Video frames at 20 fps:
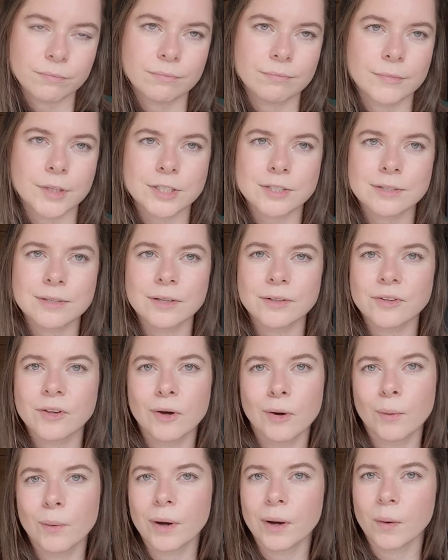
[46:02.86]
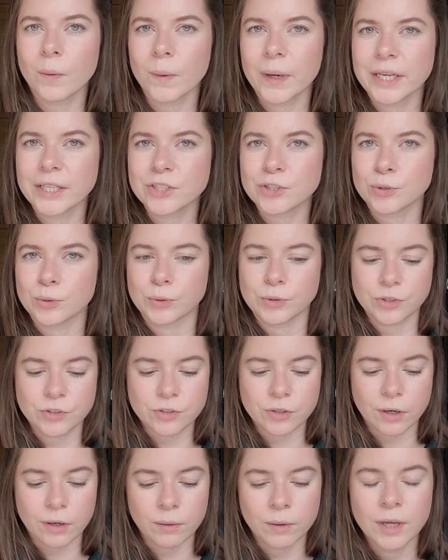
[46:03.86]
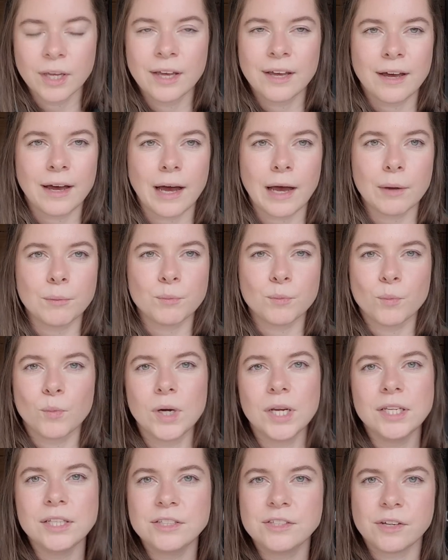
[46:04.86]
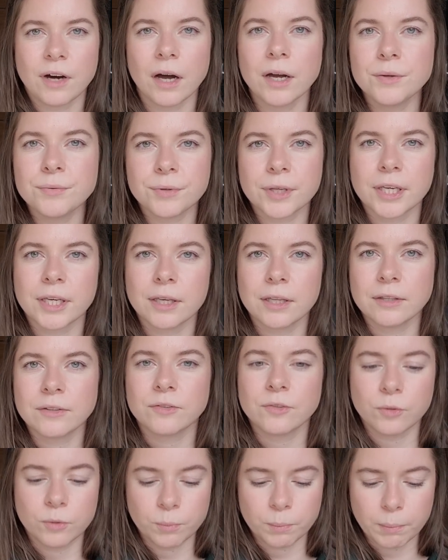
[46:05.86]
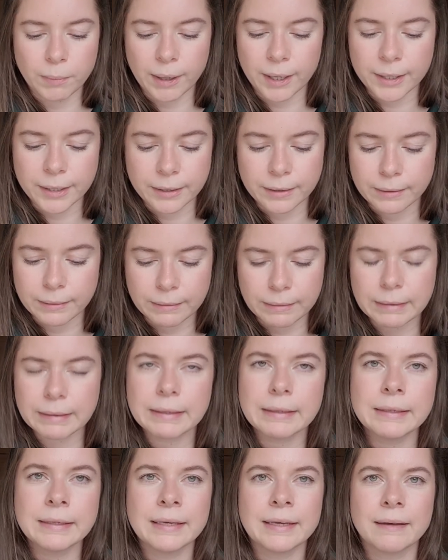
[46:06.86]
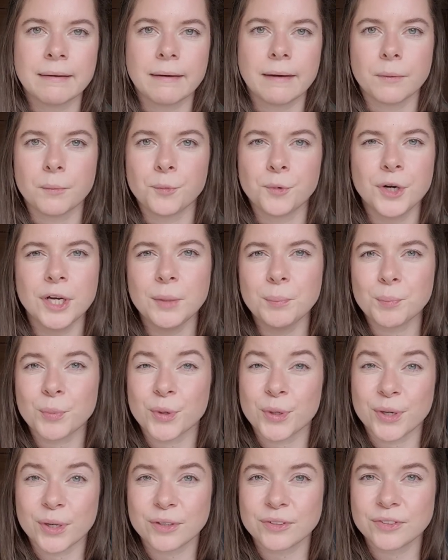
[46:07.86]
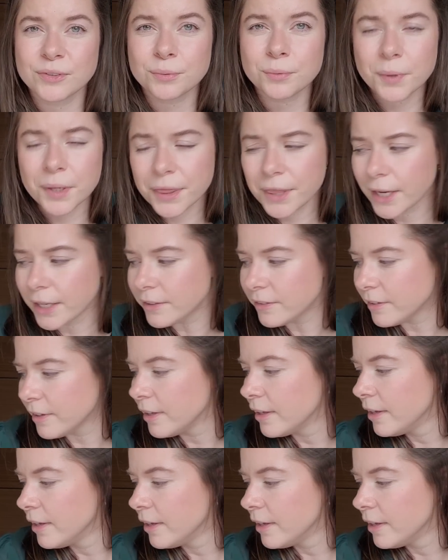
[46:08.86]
that's not going away soon. So I'm really diving into my knitting. I'm really productive with that.